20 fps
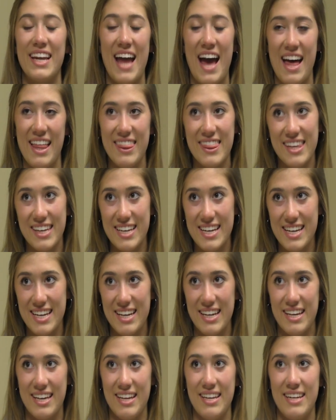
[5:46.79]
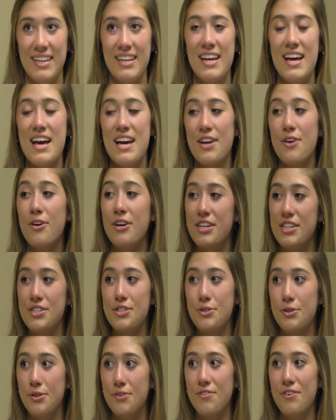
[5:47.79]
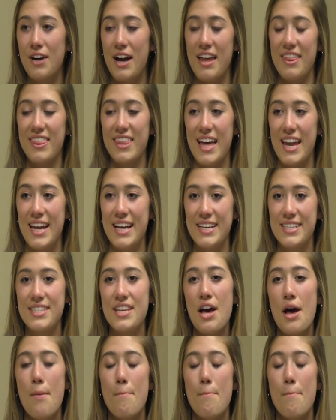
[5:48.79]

athlete and going to school for athletics,